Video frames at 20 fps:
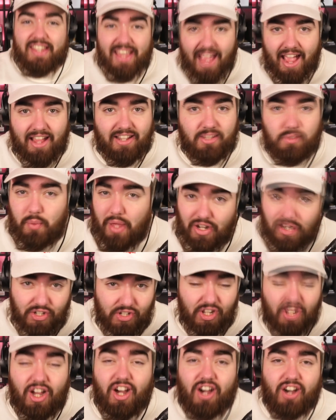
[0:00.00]
Yes, we
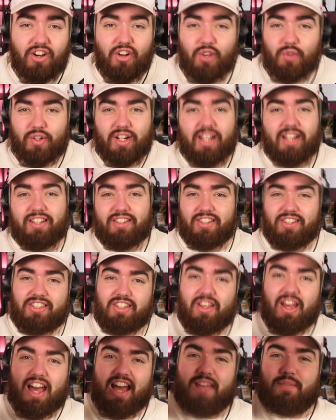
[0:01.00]
actually are all related.
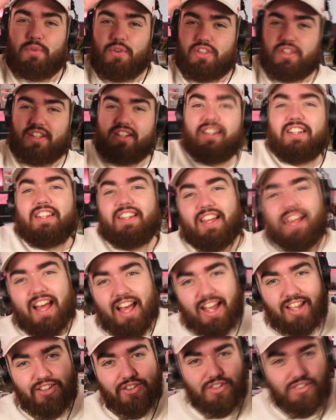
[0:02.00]
So hi, brother.
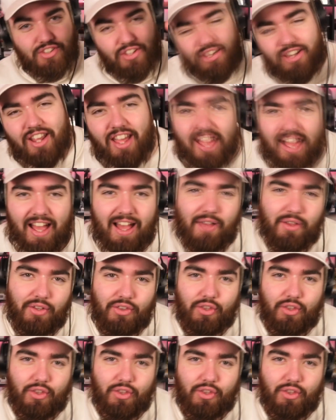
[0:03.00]
Hi, cousin. How you